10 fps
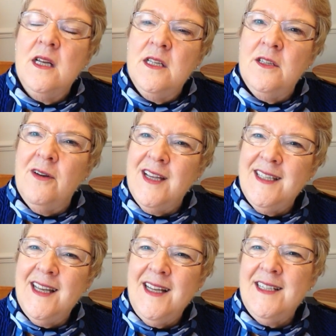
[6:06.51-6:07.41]
So I
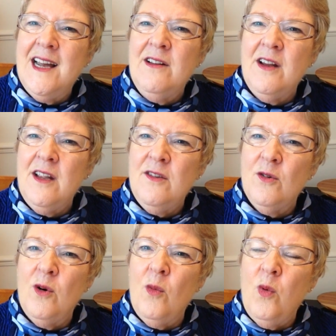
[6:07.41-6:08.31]
sat down and I
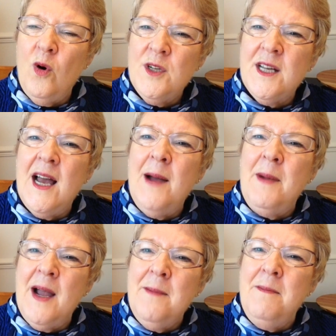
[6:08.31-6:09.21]
thought, what am
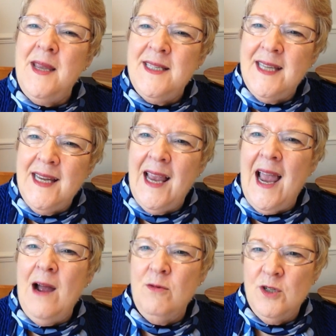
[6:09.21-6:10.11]
I missing
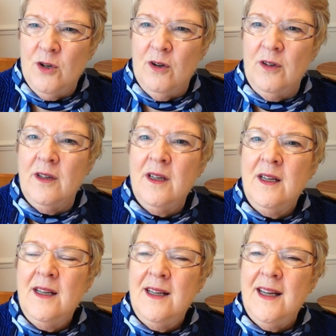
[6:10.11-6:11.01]
out on?
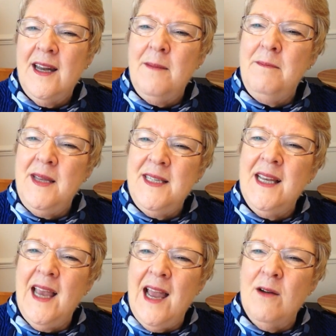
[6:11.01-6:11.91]
And I'm
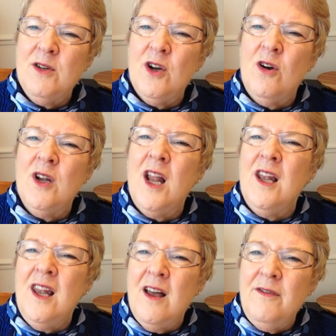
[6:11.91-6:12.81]
missing out on
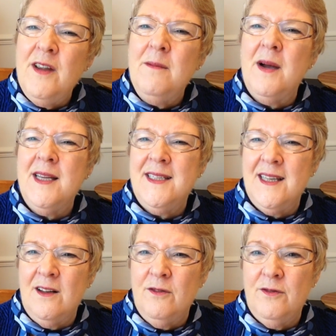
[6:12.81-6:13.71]
loving
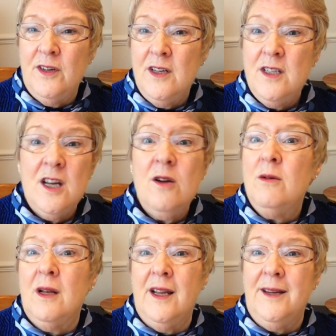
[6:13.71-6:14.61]
myself
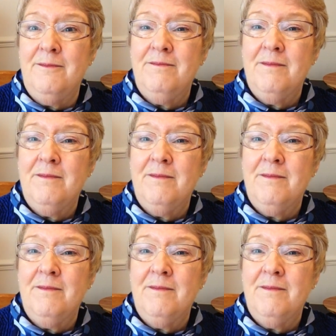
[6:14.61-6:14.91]
totally.